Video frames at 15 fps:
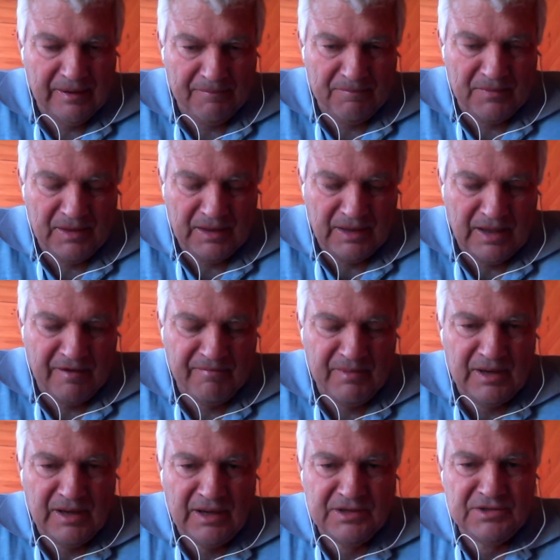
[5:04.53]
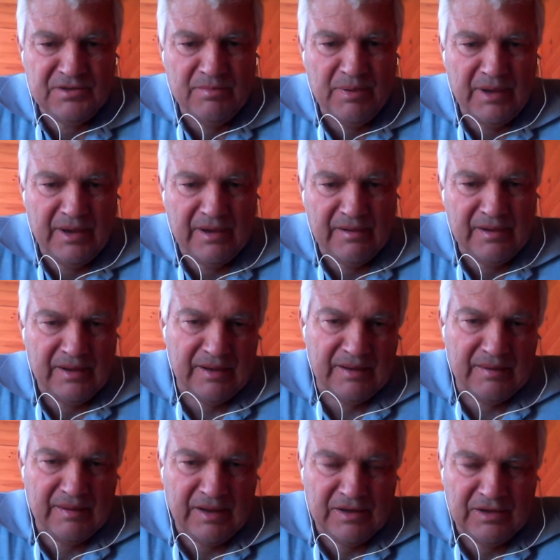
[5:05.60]
The government has the power
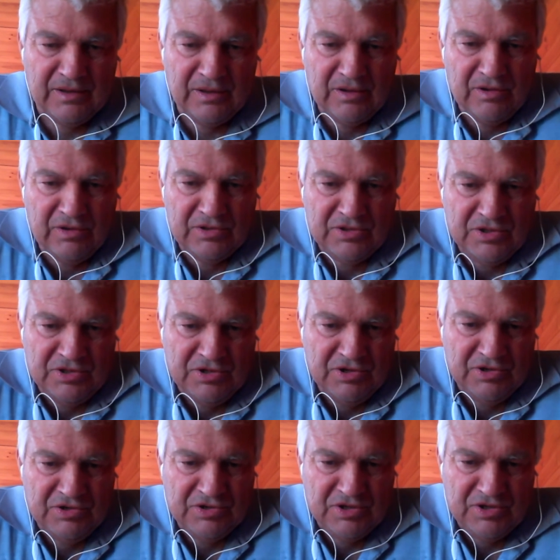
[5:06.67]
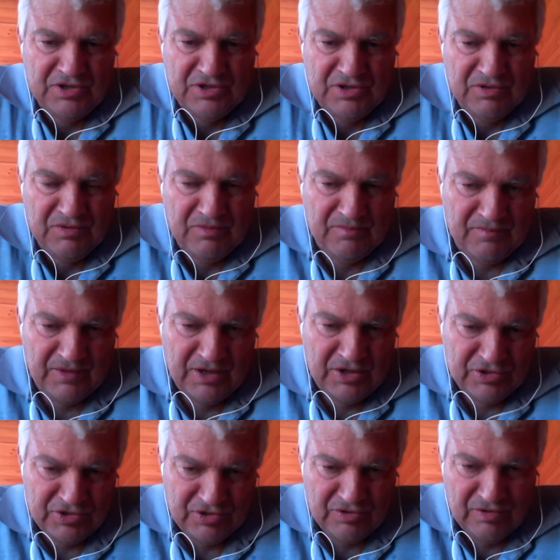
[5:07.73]
under the Constitution to
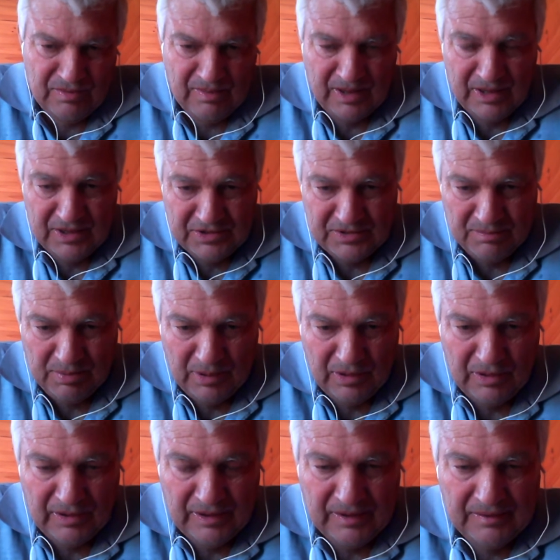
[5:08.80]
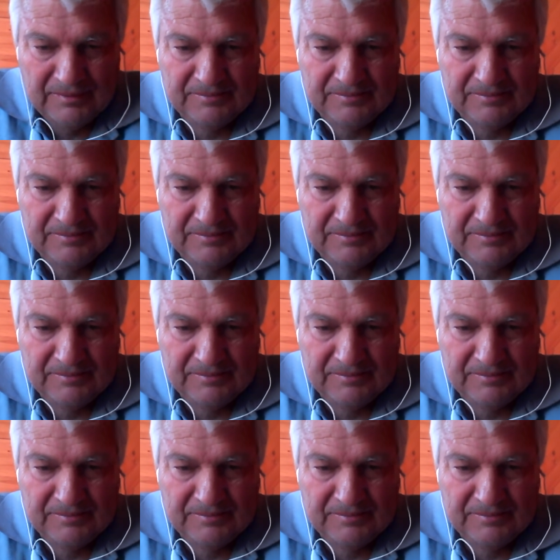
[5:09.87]
issue the money supply